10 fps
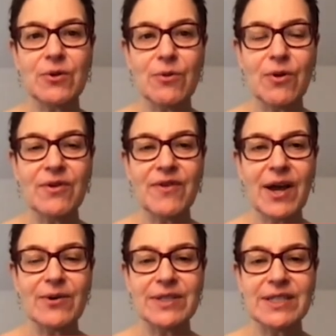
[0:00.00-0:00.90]

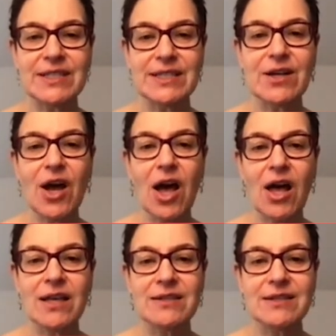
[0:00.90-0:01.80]
coronaviruses that
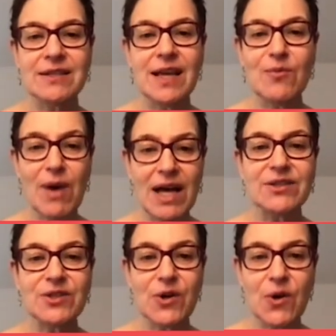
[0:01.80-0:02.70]
cause
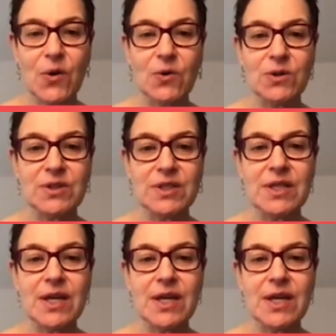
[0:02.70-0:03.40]
mild colds,